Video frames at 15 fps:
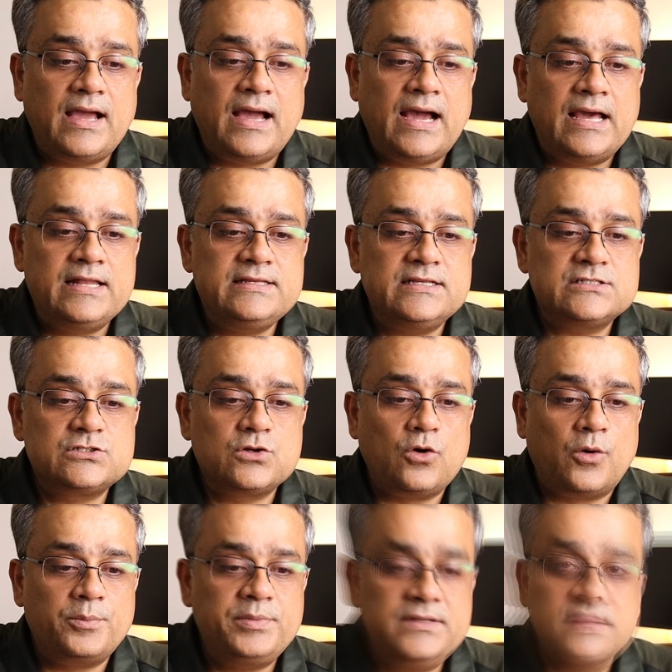I'll just
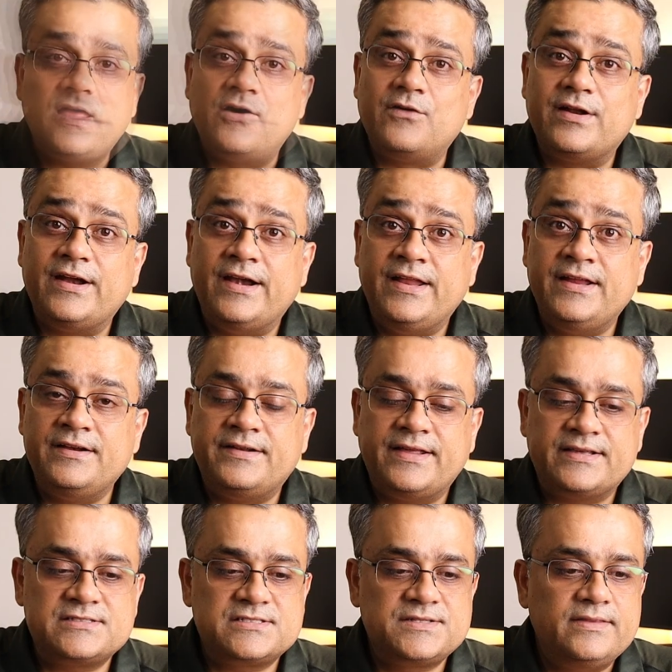copy our heading
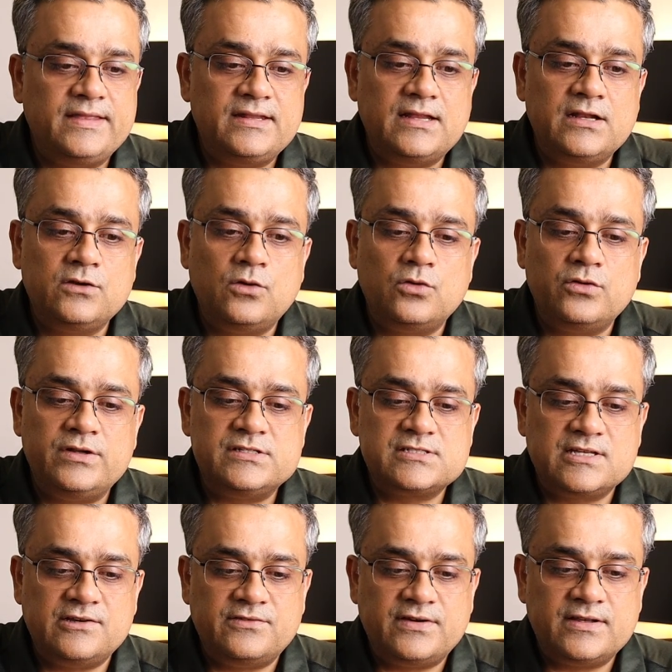text. Then I'll go to
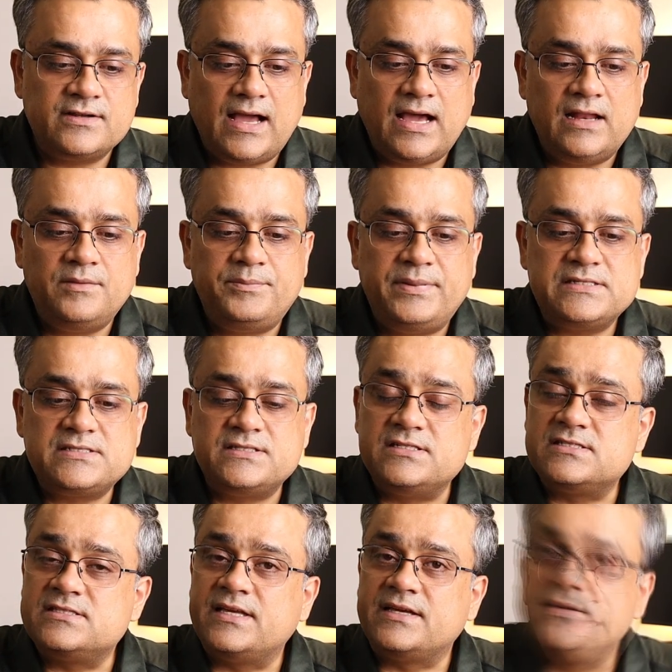discover. I'll paste
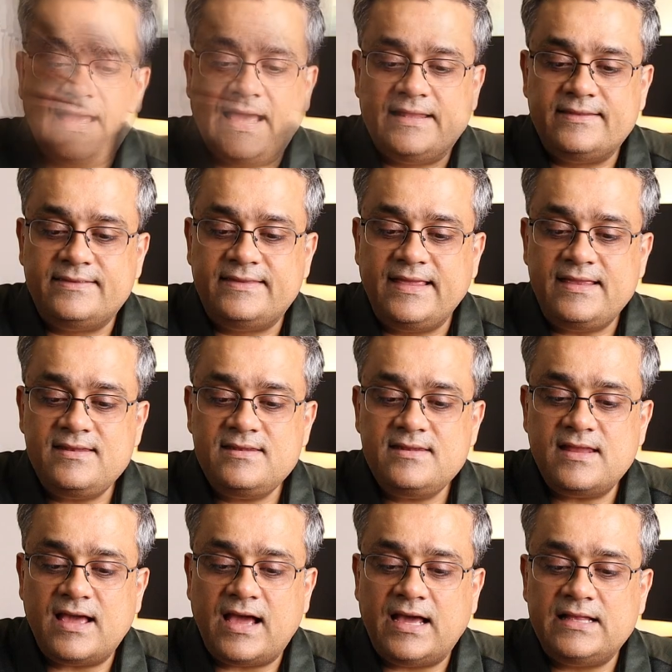this thing and
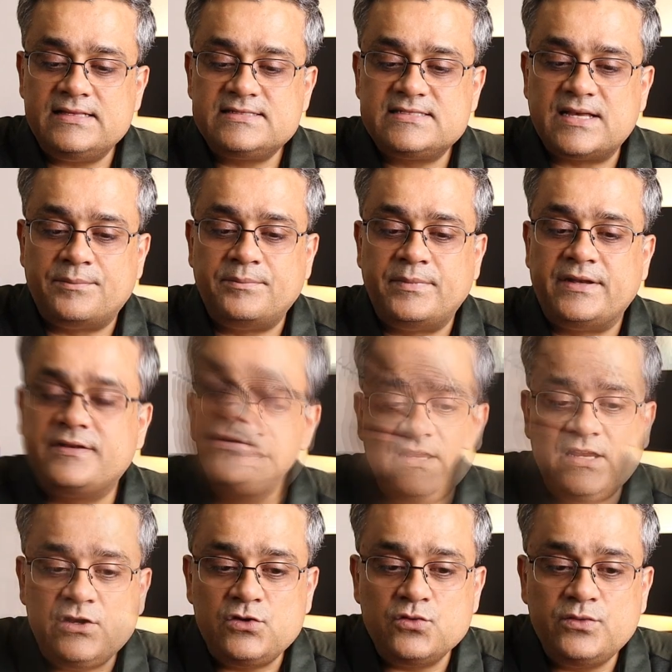then I'll submit.
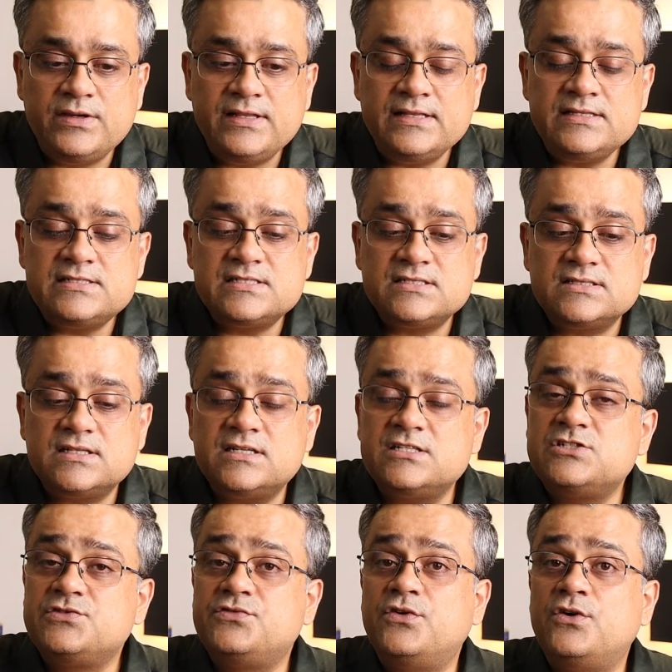It will
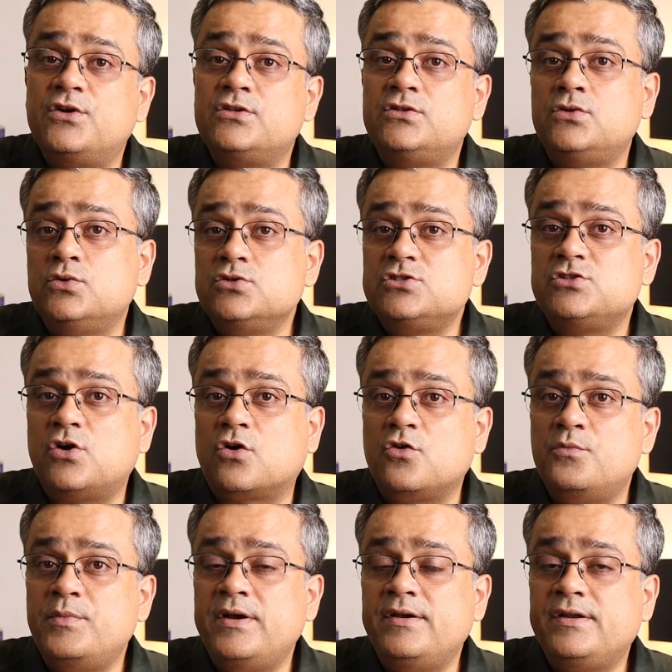search for those
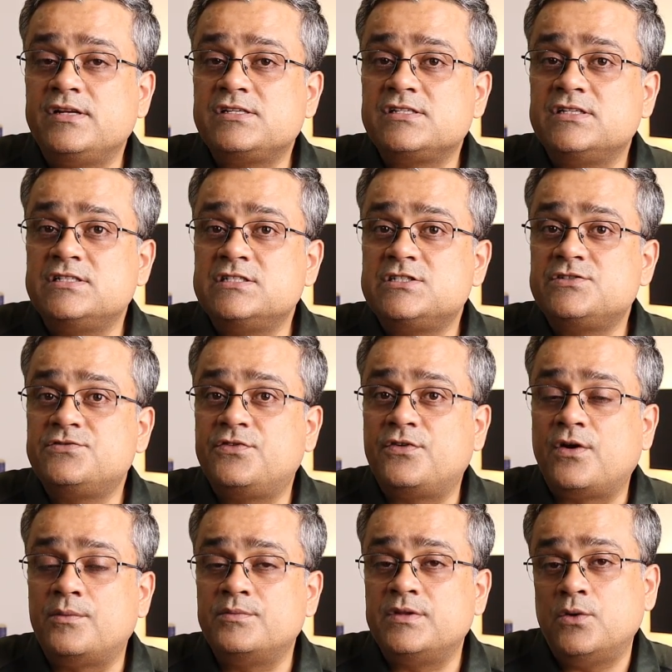documentations
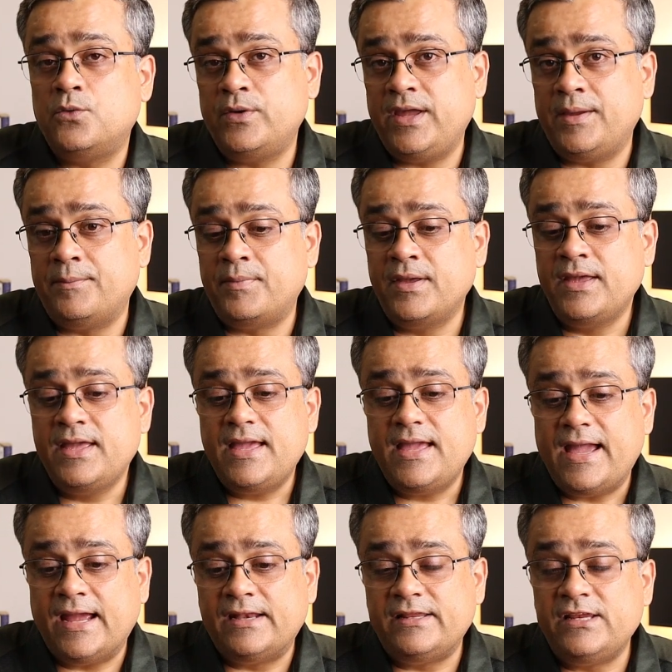from the web
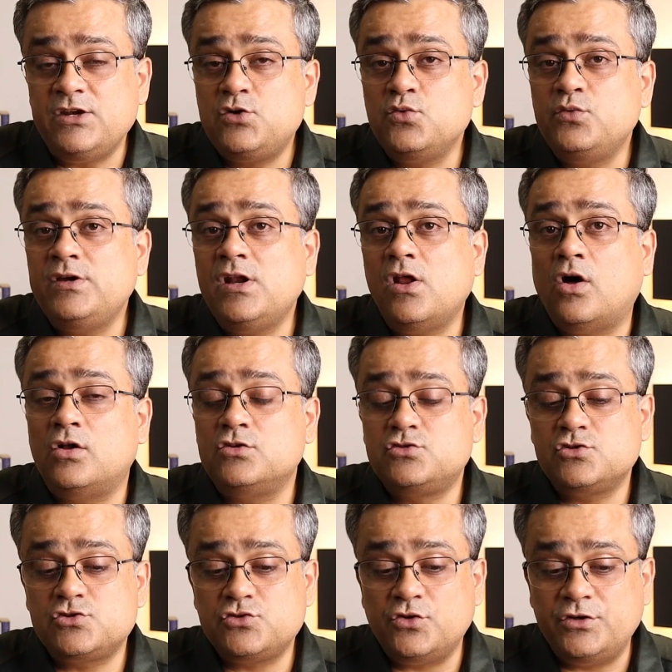and it will
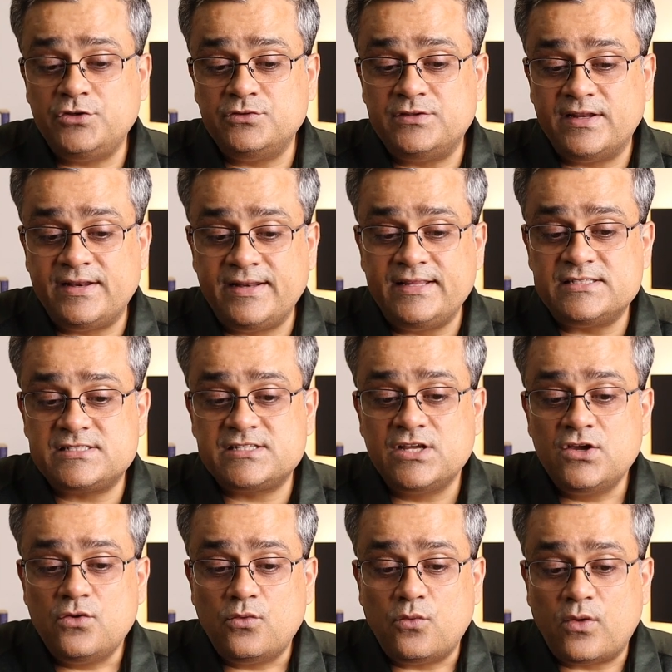also show you the list.
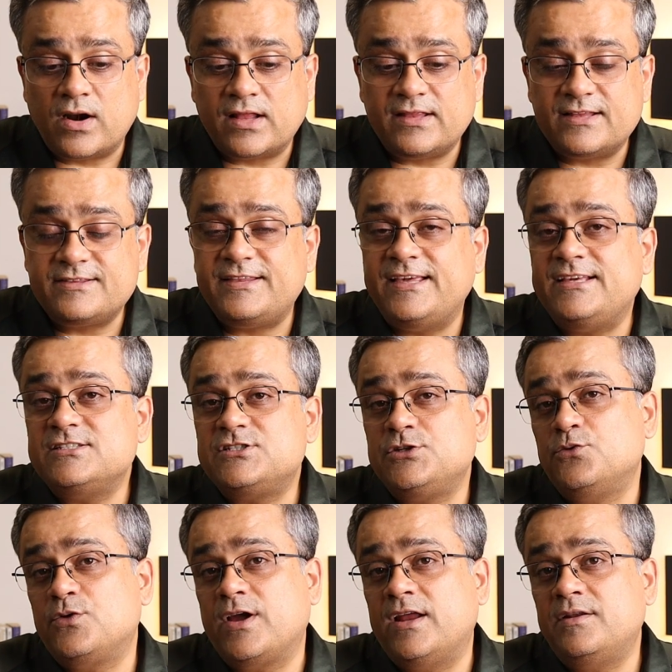What are the things
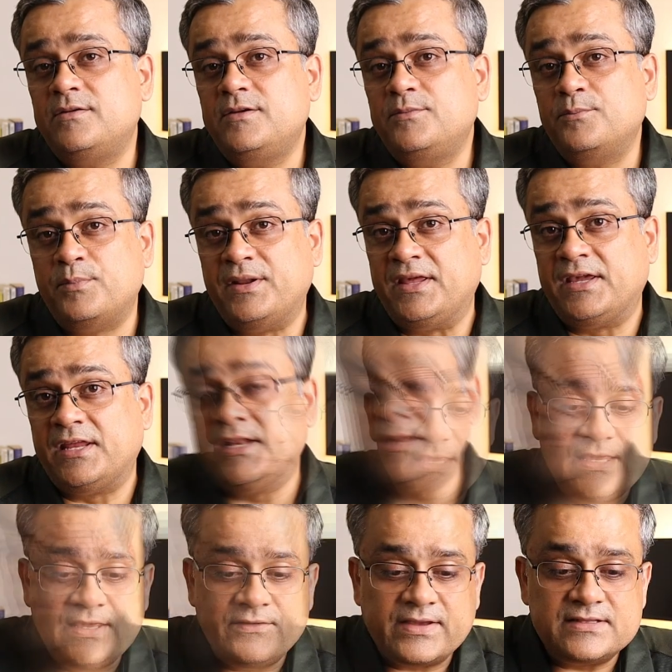you can bring in?
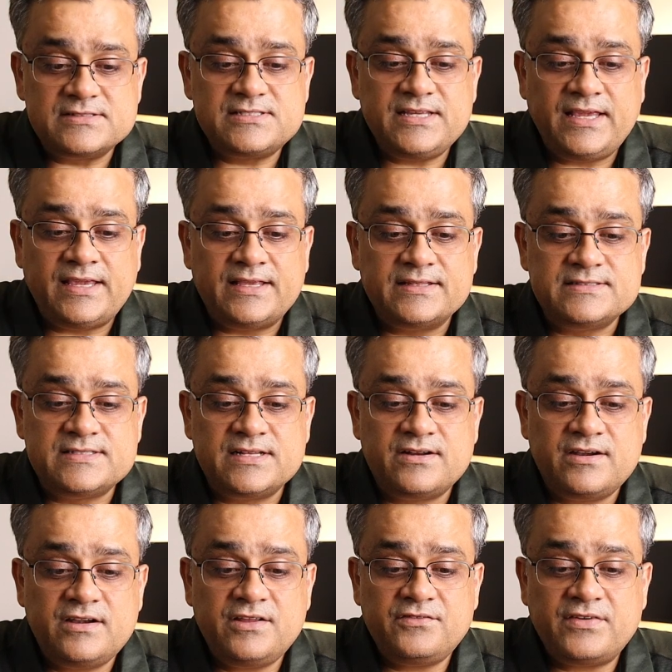You can see
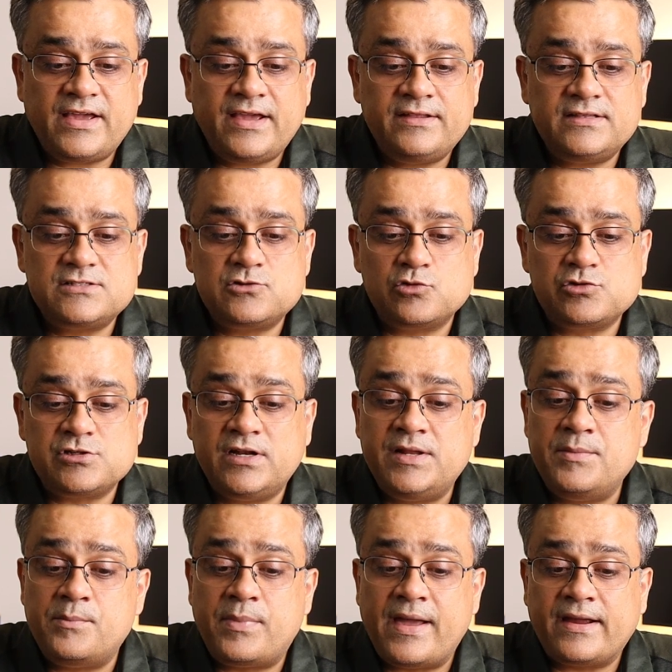generative AI and the social
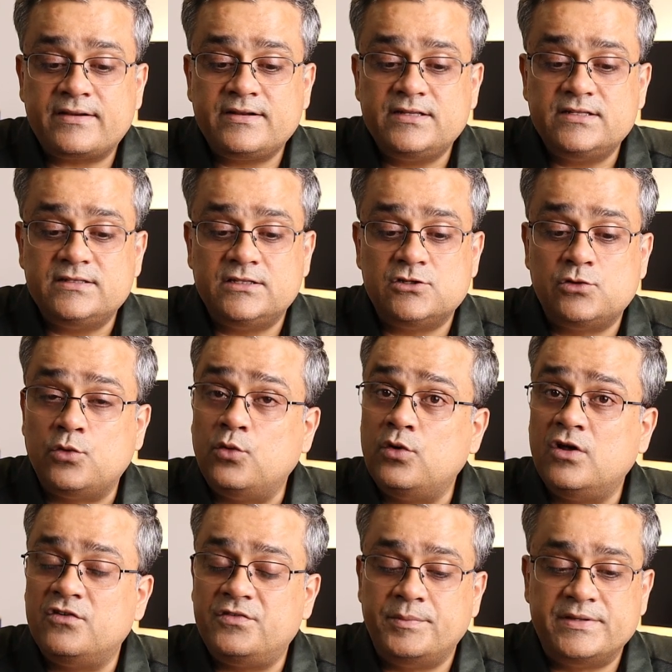impact, the
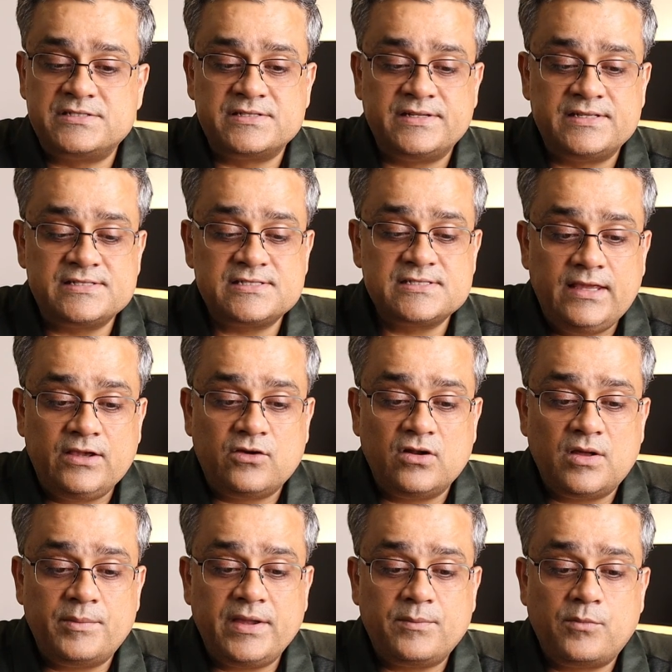role of business,
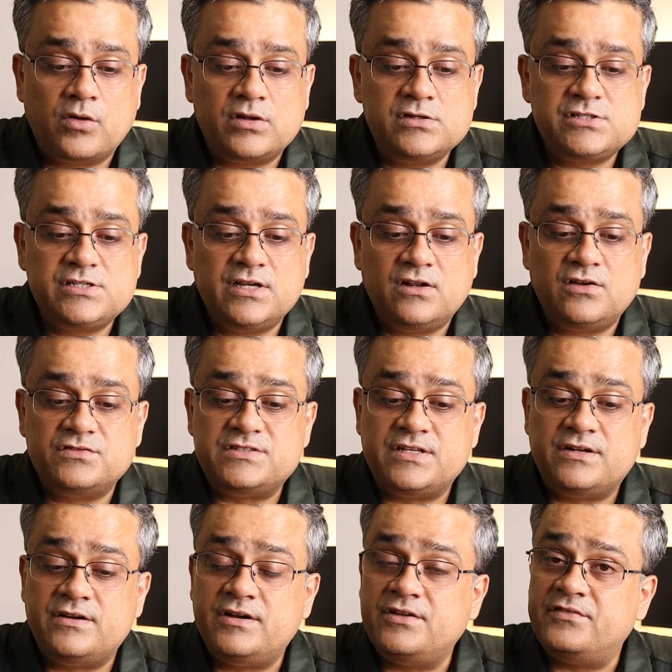economic potential of
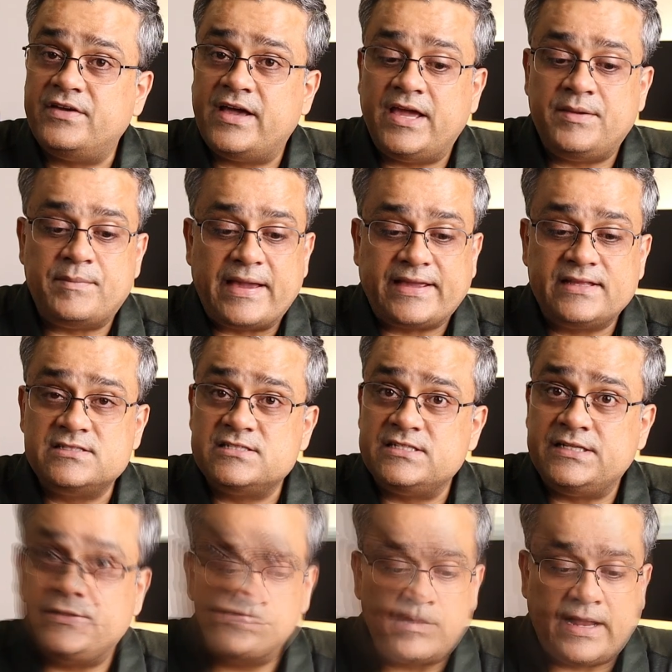generative AI,
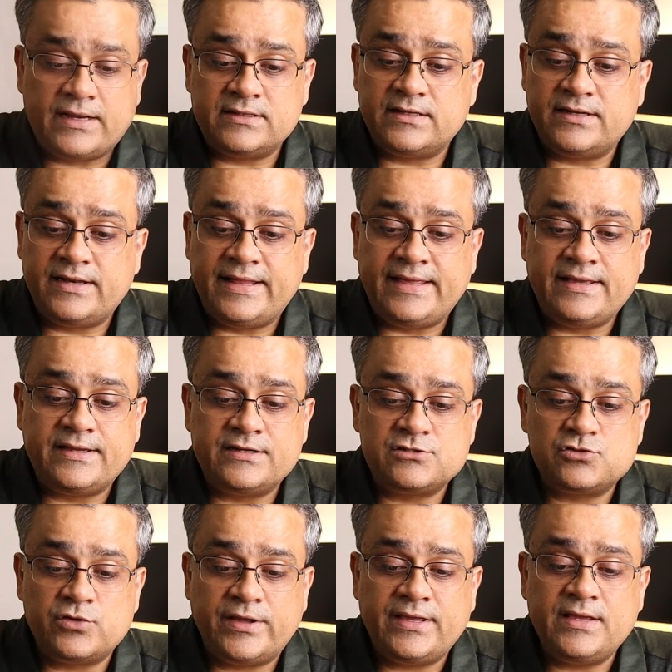McKinsey, another link
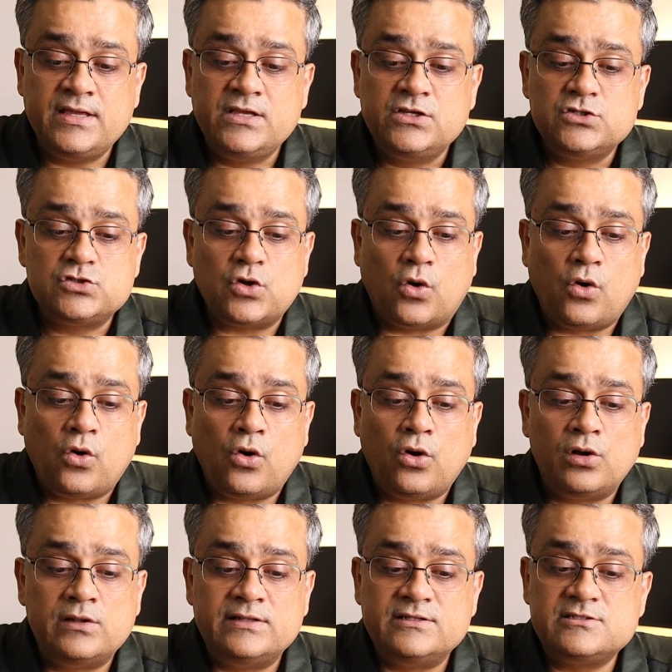it's showing. So
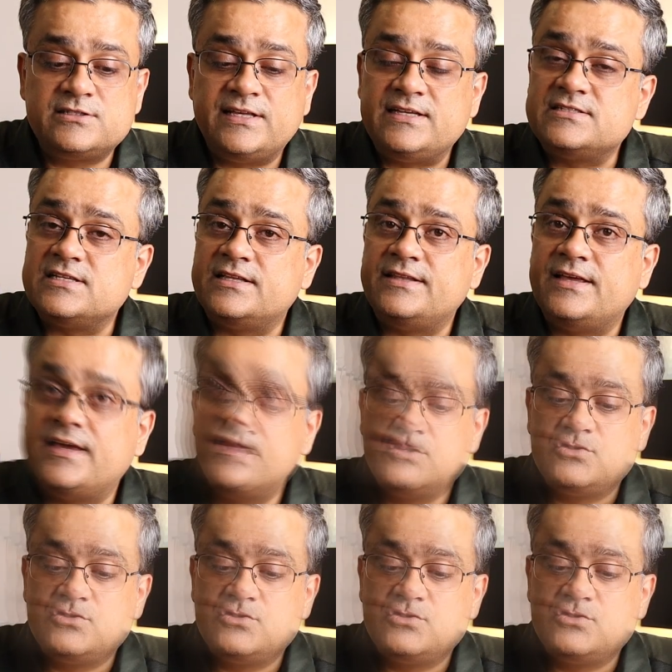all these things are there.